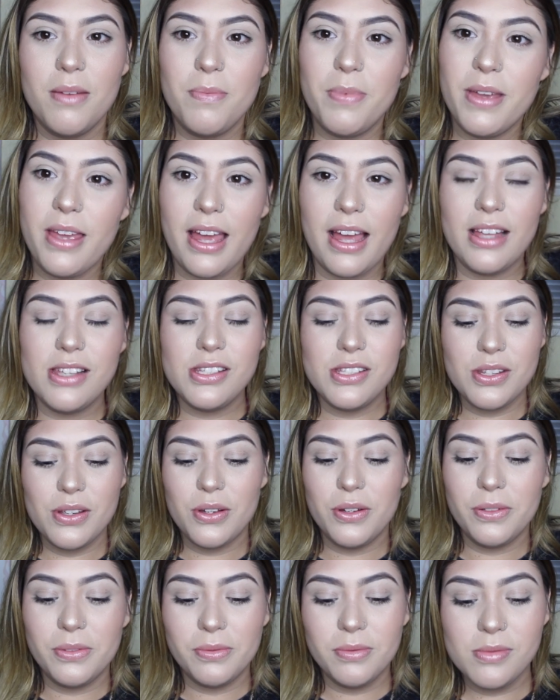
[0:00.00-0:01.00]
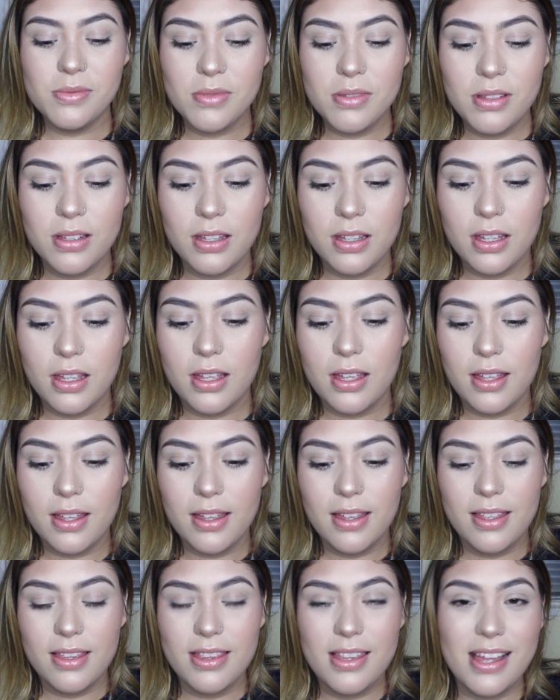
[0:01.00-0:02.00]
but yeah, so
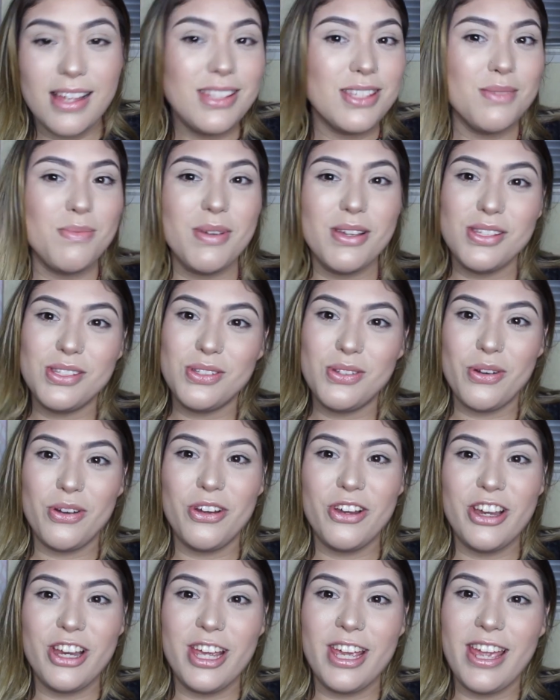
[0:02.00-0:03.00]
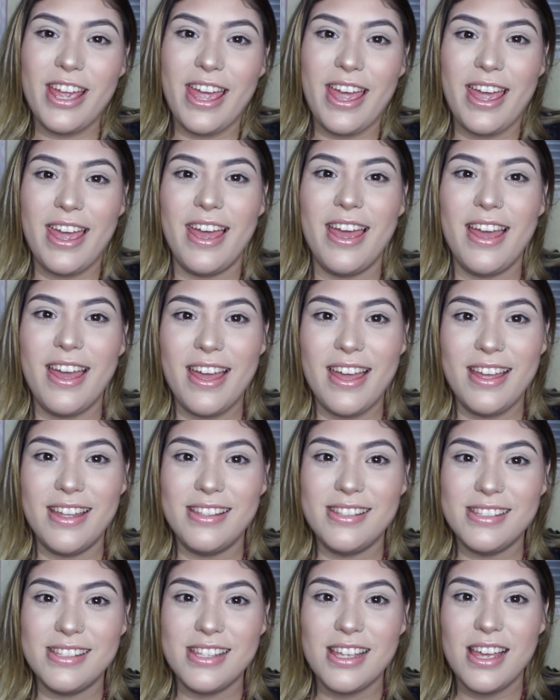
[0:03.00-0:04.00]
that's my story.
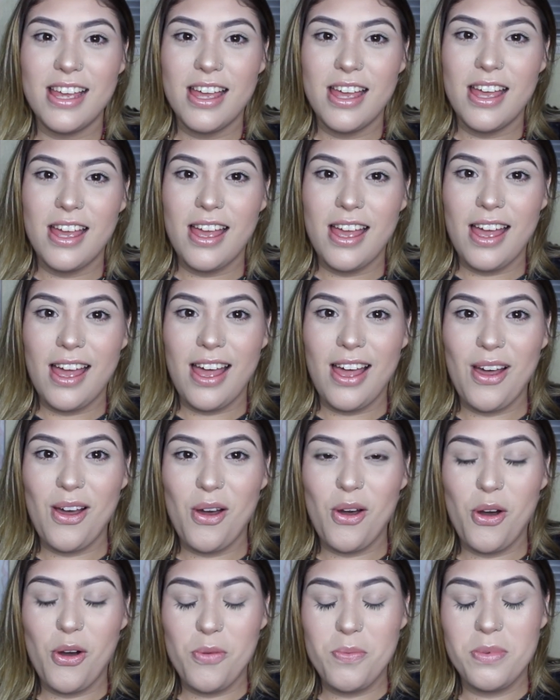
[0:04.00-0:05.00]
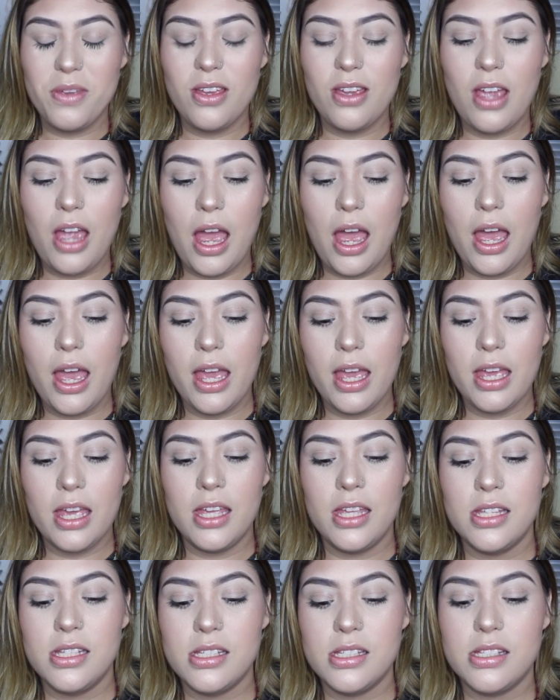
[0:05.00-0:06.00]
And I hope you
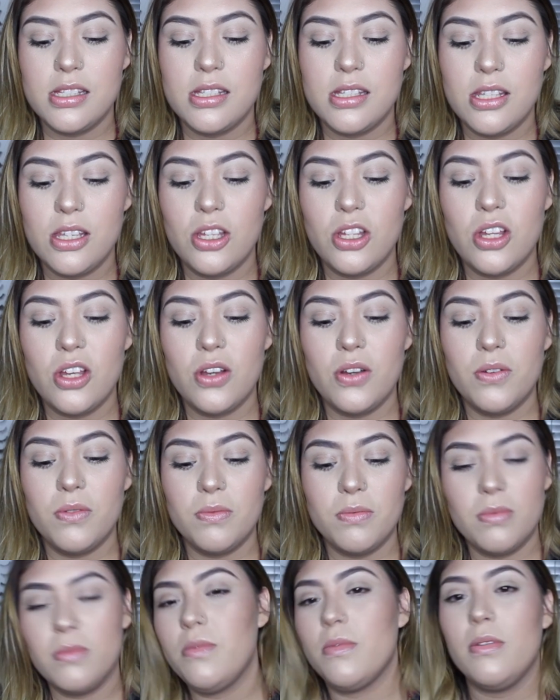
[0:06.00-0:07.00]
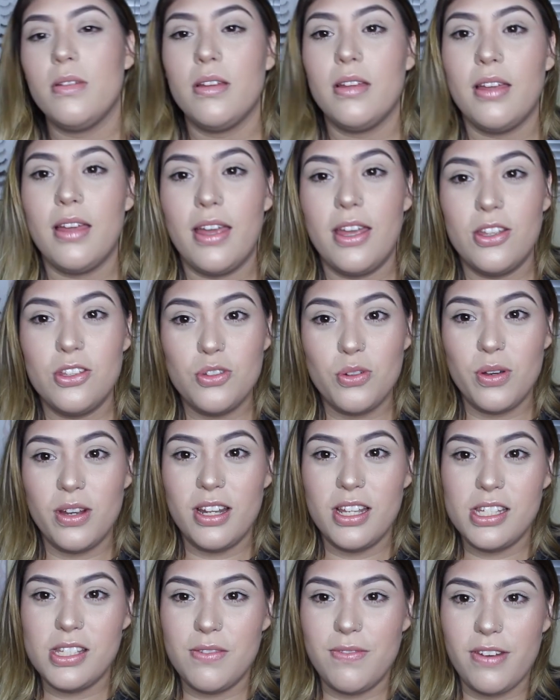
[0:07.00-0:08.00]
guys, you know, enjoy
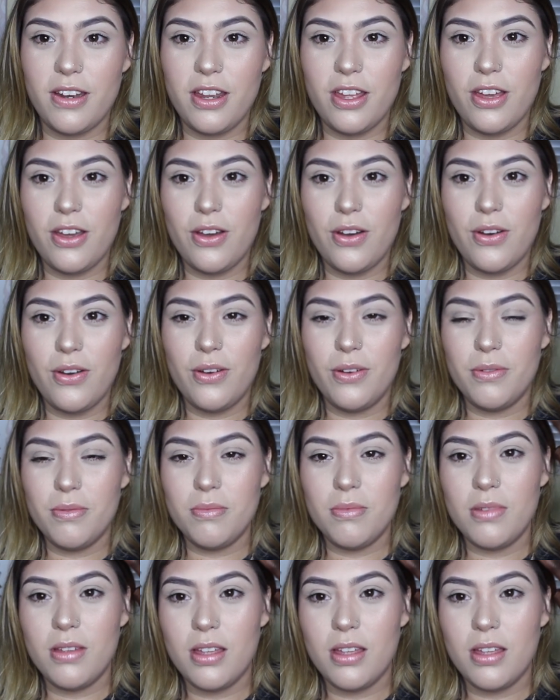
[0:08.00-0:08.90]
this video.